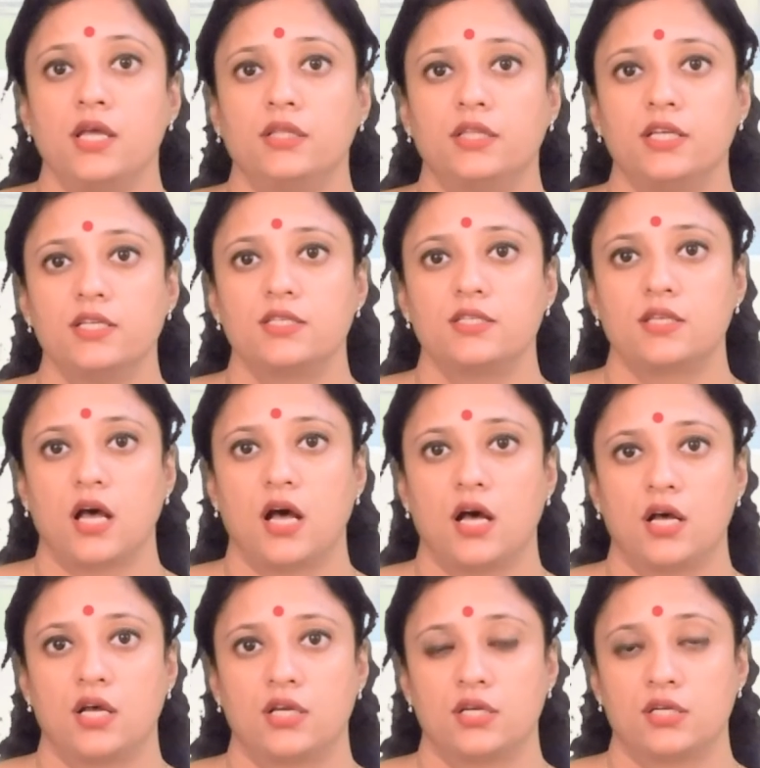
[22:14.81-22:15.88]
This
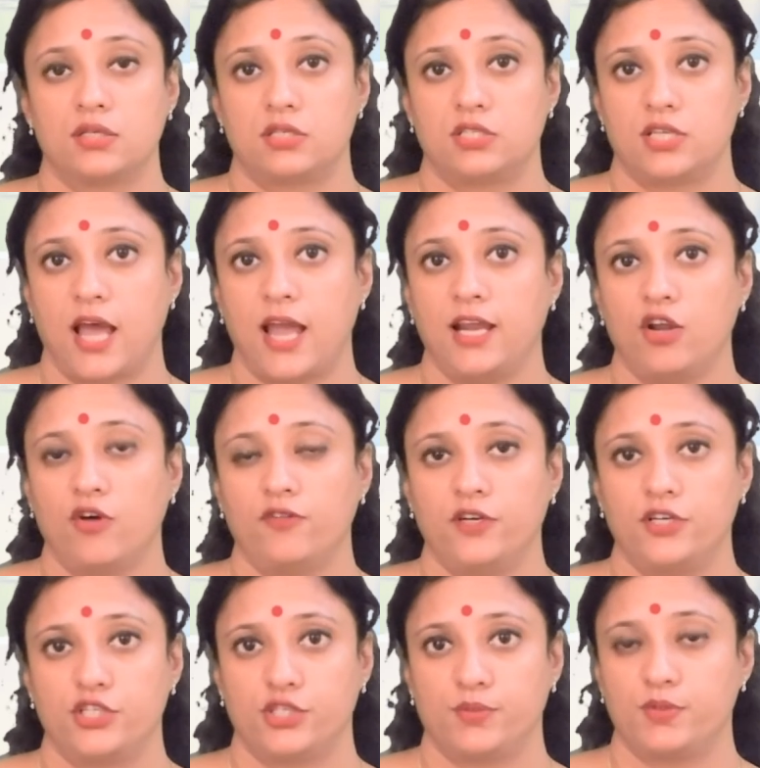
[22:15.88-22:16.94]
style of
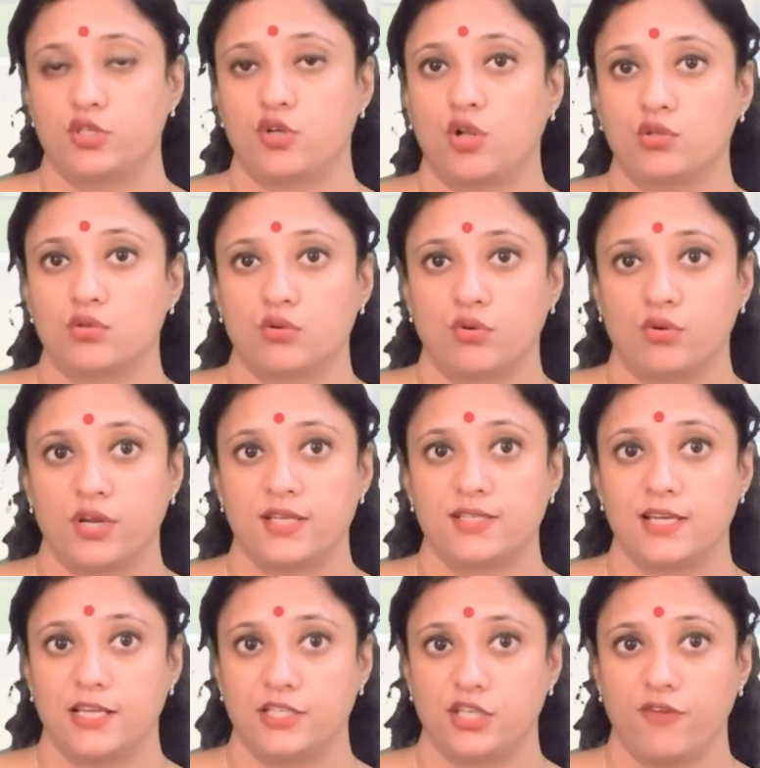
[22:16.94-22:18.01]
leadership is also known as
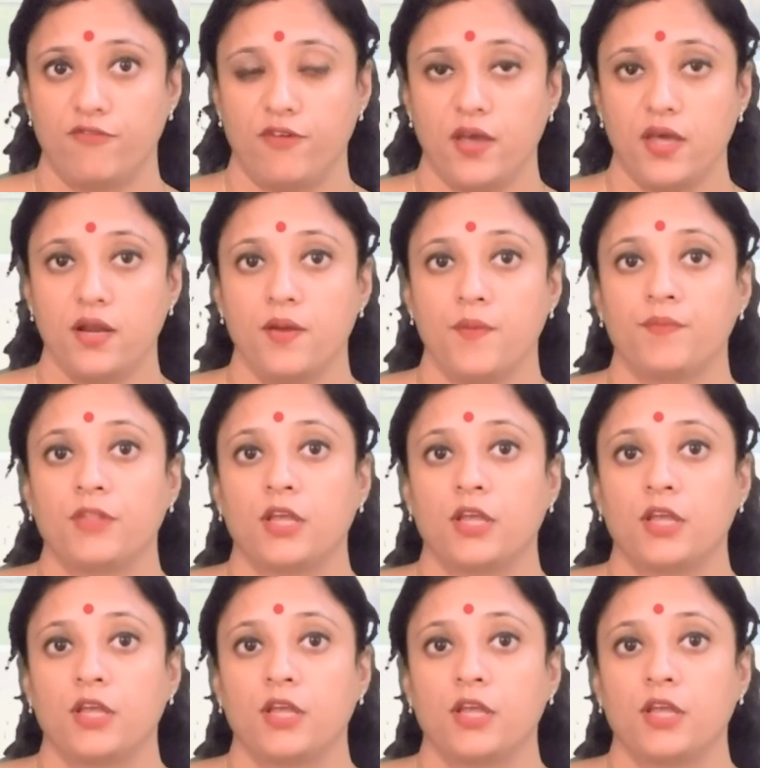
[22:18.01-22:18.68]
laissez-faire.